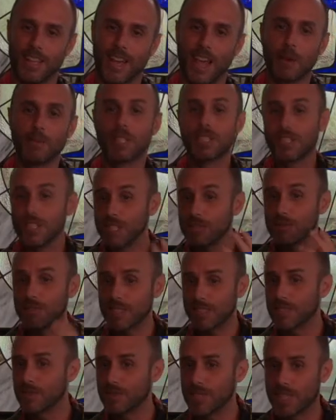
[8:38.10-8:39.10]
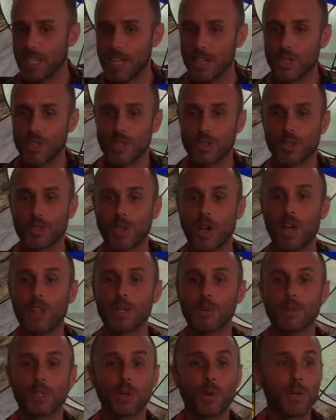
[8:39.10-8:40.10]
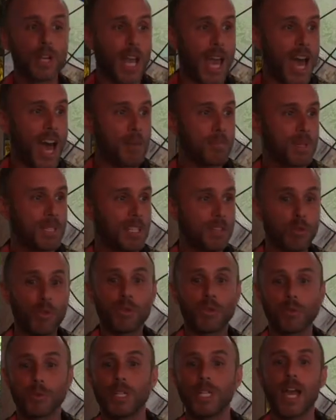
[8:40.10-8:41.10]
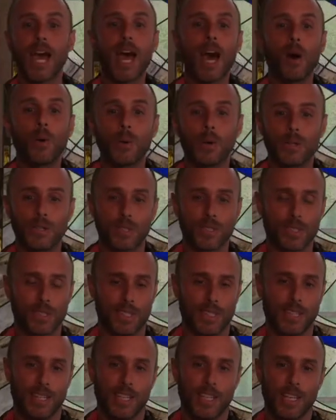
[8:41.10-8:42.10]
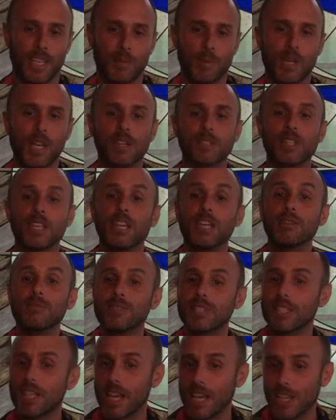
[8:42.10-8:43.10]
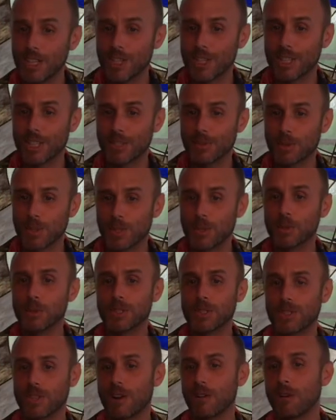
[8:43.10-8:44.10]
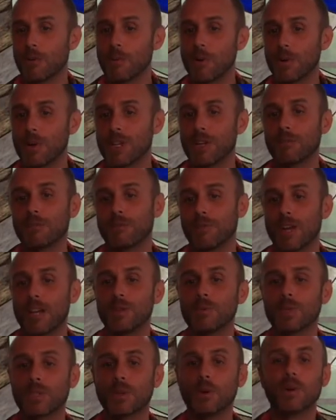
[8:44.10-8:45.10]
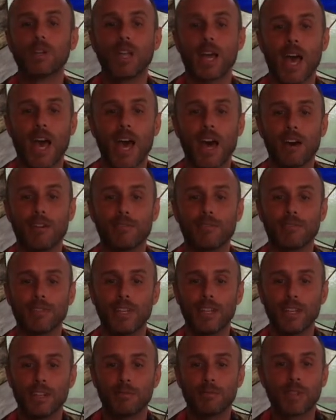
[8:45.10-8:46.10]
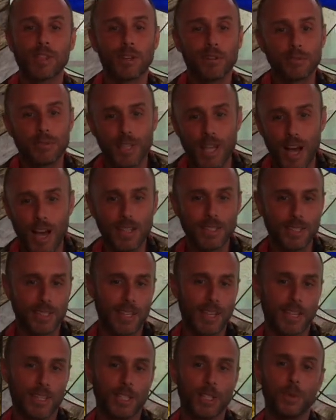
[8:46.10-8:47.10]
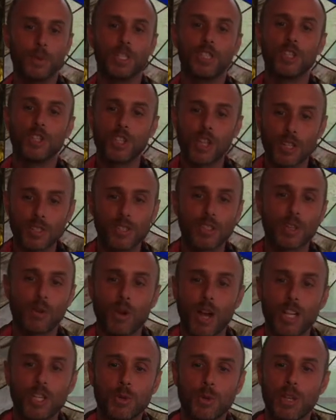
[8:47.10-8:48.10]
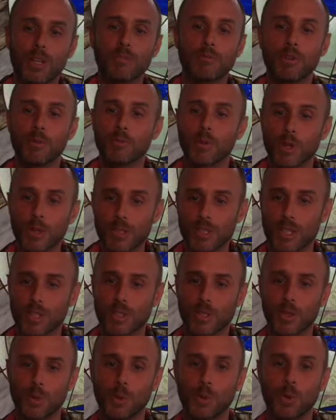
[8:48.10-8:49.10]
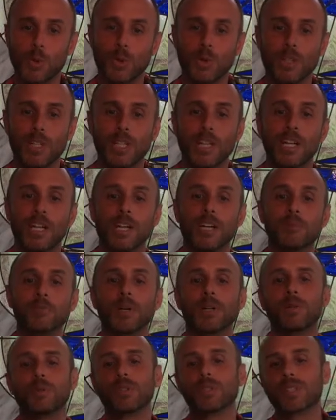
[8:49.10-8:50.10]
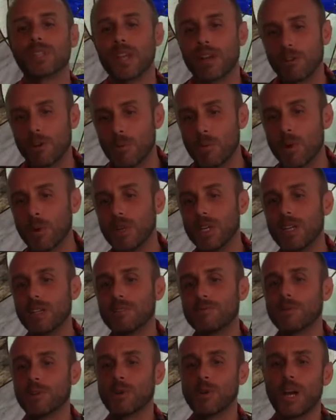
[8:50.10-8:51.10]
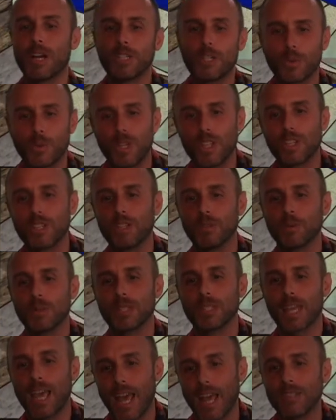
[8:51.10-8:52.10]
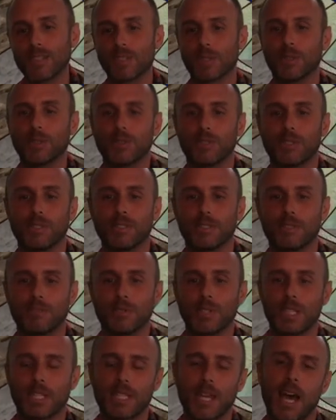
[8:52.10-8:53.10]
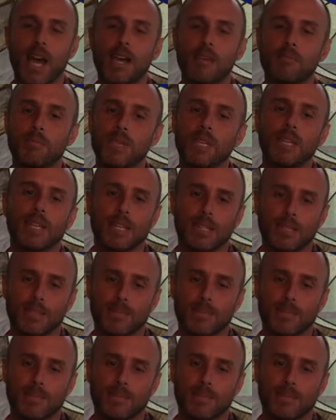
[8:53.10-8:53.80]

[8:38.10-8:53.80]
I received this invitation and saw that it was going to happen in 3 hours, because the invitation was to a ceremony a friend was going to have for their fiance who had just graduated from nursing school, but whose ceremony for graduation was canceled for the time being.